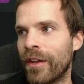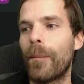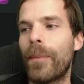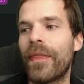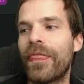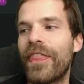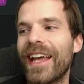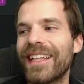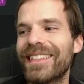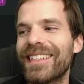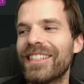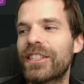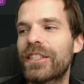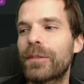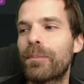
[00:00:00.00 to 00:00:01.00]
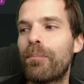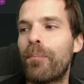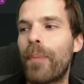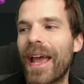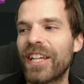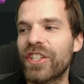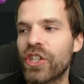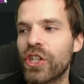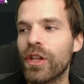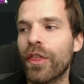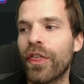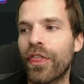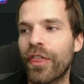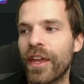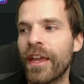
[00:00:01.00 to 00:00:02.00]
But that's a special
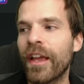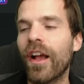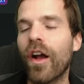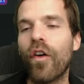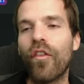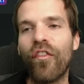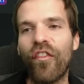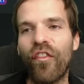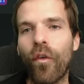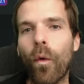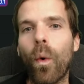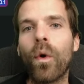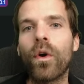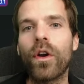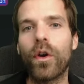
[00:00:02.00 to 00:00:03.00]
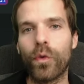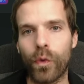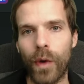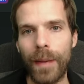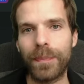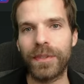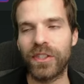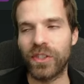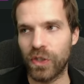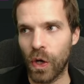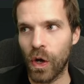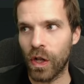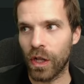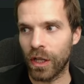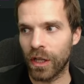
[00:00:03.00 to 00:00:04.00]
thing for wrapped S O
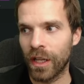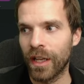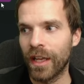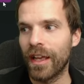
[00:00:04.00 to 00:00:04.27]
L.